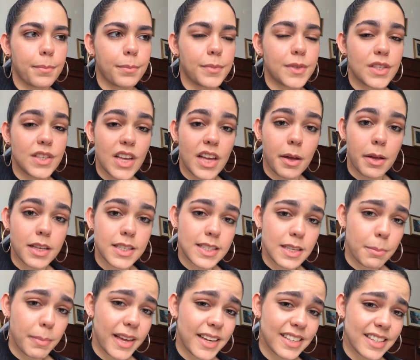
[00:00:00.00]

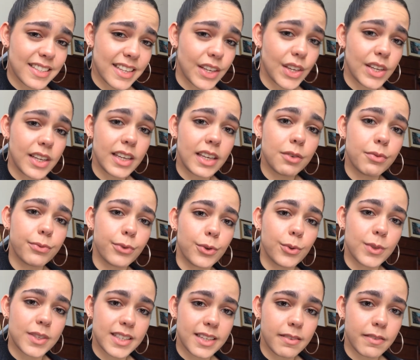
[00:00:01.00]
subheadings that you need for
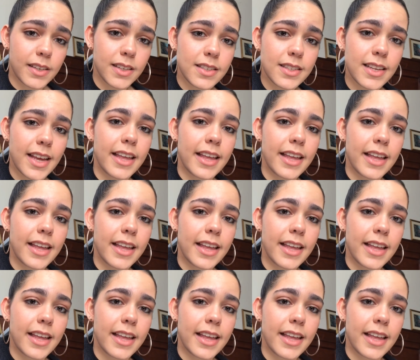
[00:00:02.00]
your CVs,